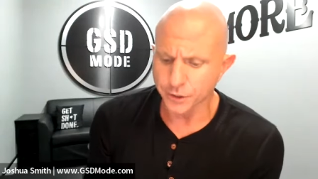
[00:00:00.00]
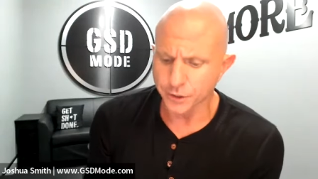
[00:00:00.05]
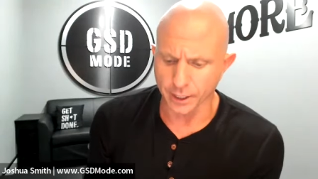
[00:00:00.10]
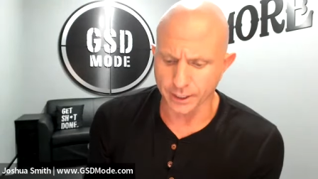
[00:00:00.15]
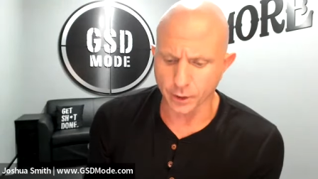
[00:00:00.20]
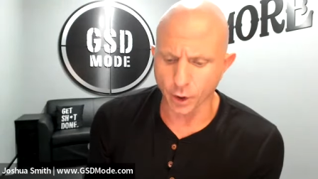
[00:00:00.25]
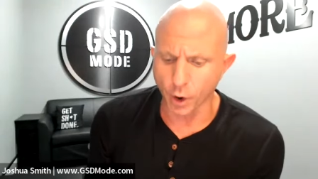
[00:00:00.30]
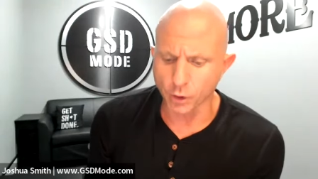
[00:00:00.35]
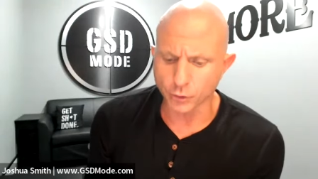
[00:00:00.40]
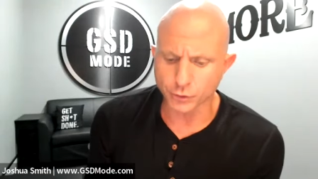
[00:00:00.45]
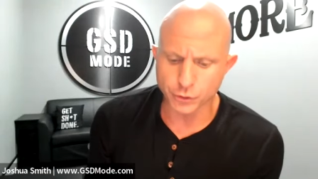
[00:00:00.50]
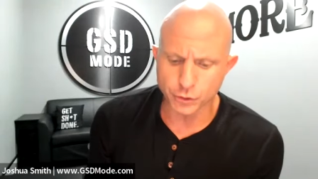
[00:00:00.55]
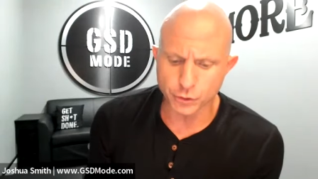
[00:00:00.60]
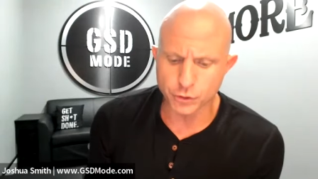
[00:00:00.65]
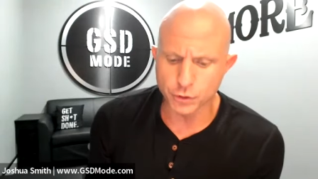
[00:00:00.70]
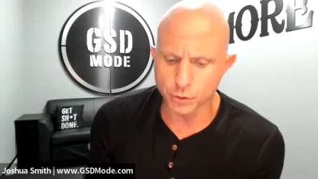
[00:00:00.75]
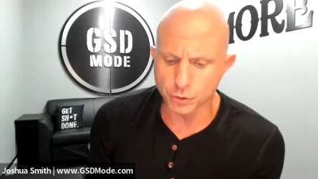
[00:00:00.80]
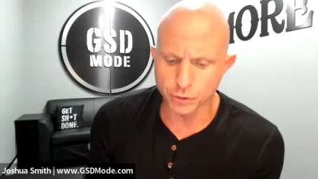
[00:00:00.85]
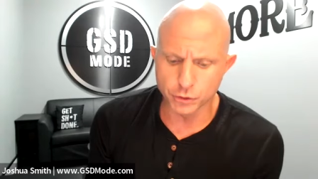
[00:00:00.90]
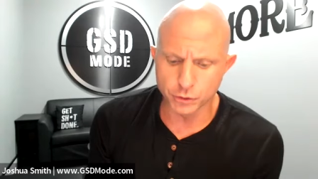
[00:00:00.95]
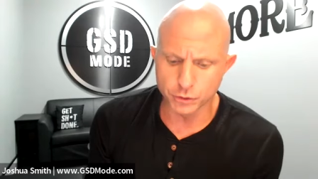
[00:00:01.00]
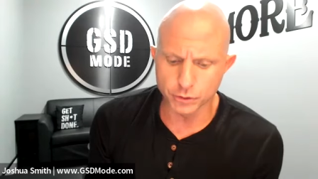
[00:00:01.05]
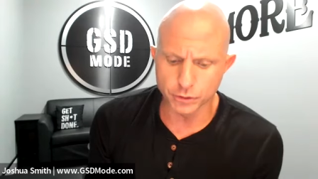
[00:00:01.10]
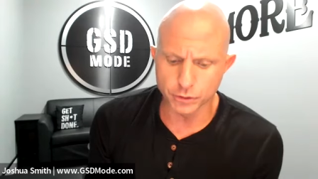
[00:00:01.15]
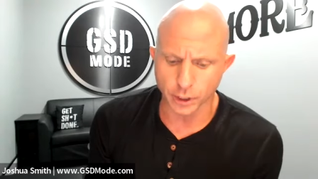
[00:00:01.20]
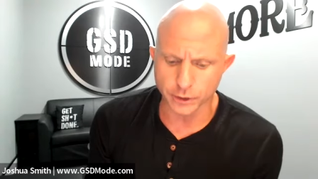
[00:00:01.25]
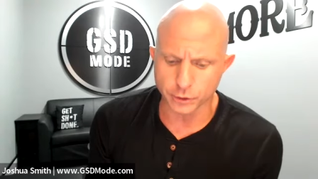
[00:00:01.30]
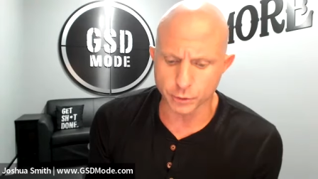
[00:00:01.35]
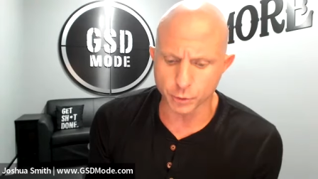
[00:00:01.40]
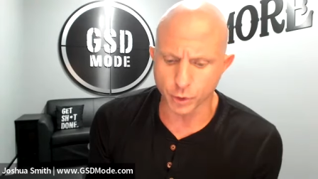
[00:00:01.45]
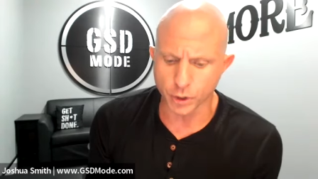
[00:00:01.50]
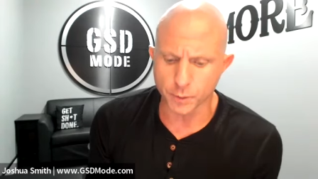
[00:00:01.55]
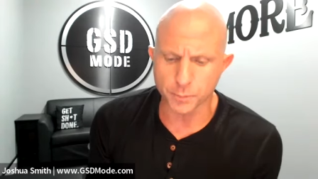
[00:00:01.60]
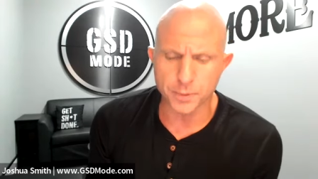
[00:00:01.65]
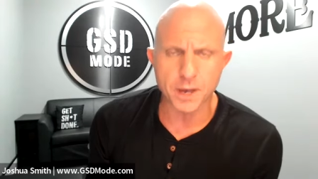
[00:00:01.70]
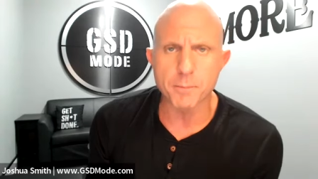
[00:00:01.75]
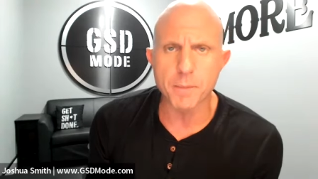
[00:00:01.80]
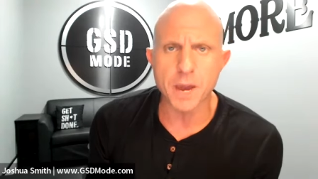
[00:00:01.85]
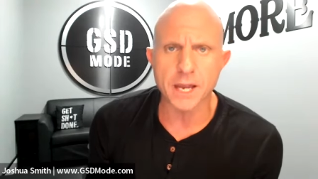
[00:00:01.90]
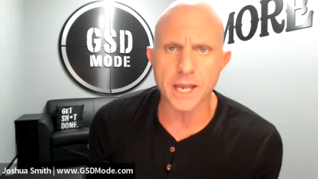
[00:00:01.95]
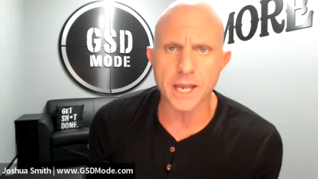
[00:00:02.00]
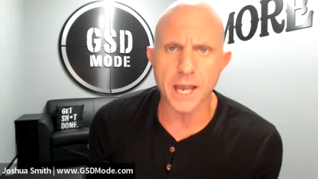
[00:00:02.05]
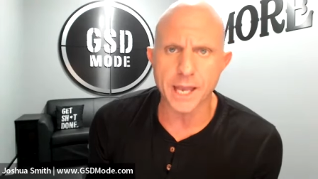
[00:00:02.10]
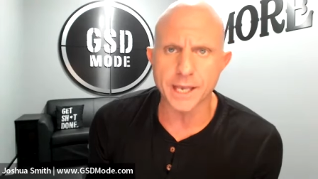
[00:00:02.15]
you know like oh dude you, you like you want to be a mega